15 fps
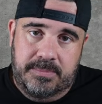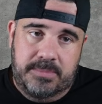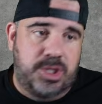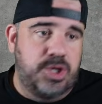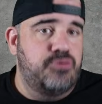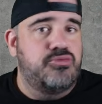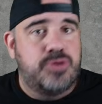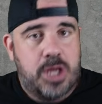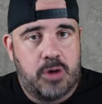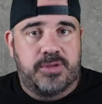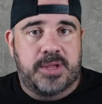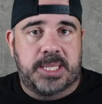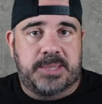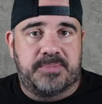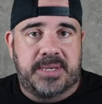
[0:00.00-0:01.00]
You know
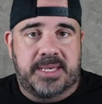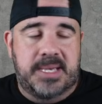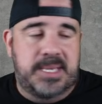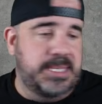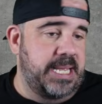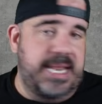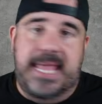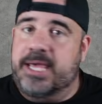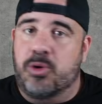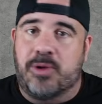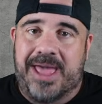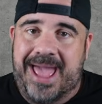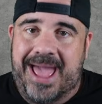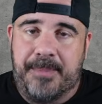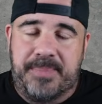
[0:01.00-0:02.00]
this because it ain't going
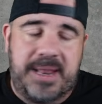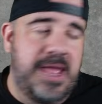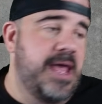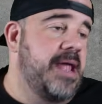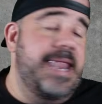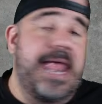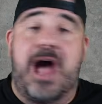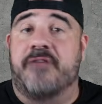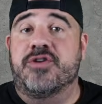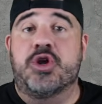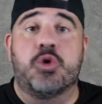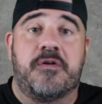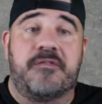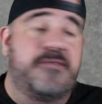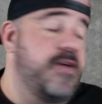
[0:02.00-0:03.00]
to happen. Now, if you're
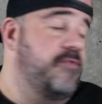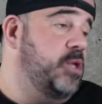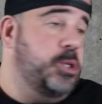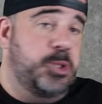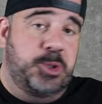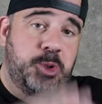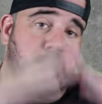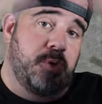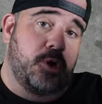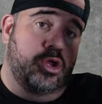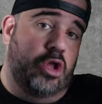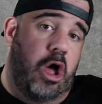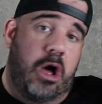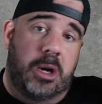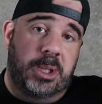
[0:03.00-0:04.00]
doing 50 super
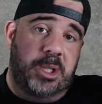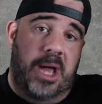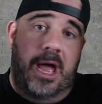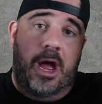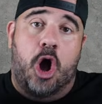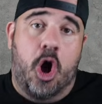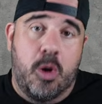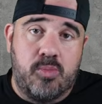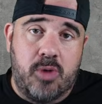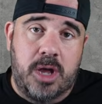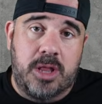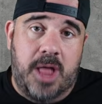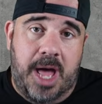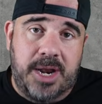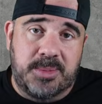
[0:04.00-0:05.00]
long shot home
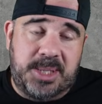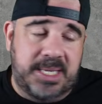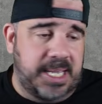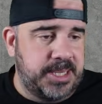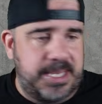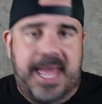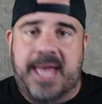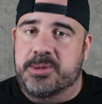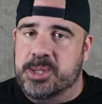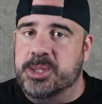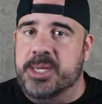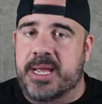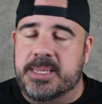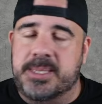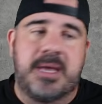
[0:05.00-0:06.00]
run lotto tickets, yeah, there's a
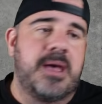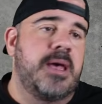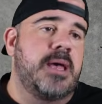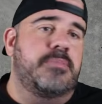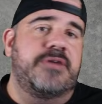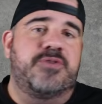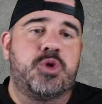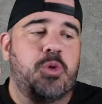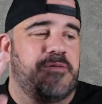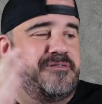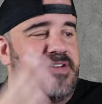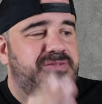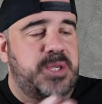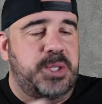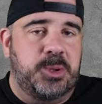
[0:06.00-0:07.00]
chance. But if you're doing
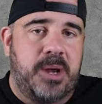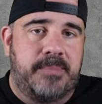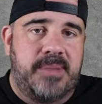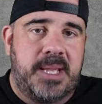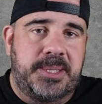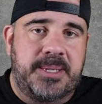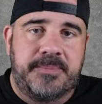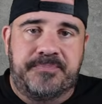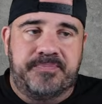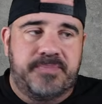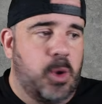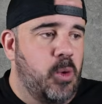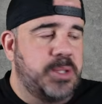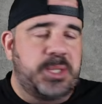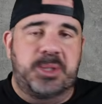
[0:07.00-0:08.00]
50 straight bets,
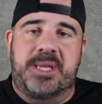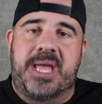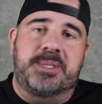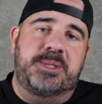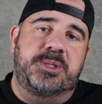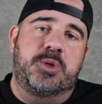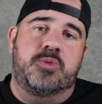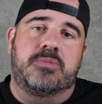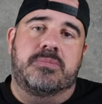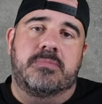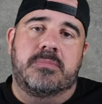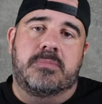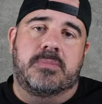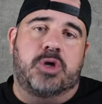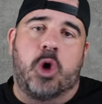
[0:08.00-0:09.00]
what's the chances you
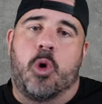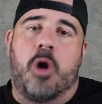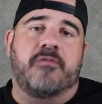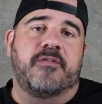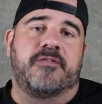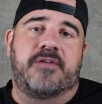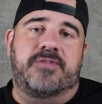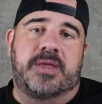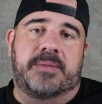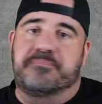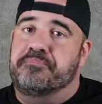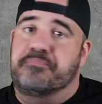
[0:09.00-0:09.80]
go over 50?